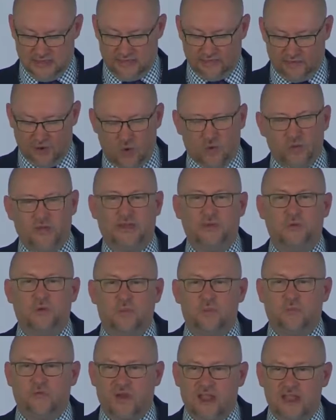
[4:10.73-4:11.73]
If only
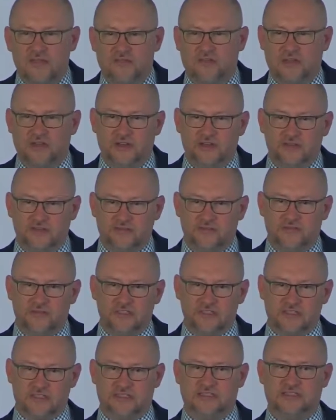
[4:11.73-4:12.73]
we're brave enough
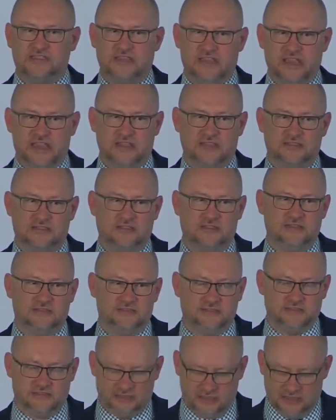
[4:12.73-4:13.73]
to see it.
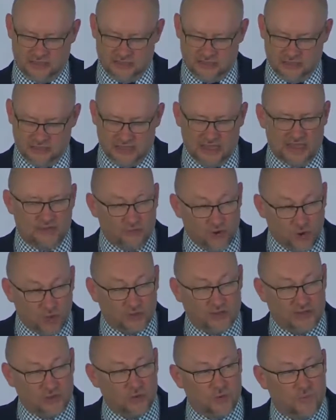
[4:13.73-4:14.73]
If
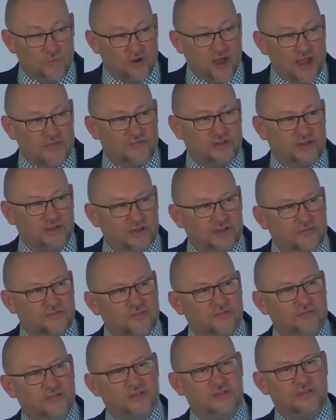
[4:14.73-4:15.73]
only we're brave
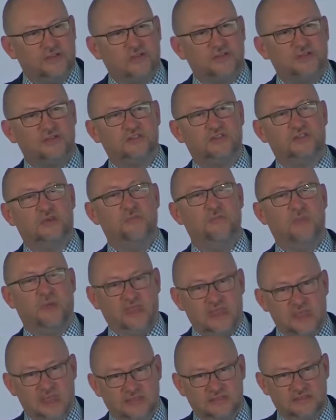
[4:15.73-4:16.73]
enough to
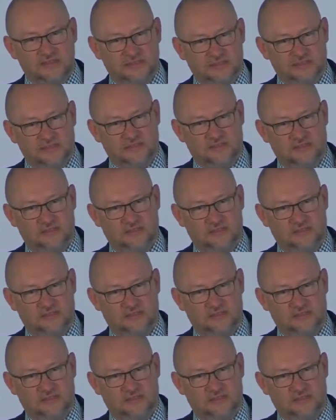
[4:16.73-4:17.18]
be it.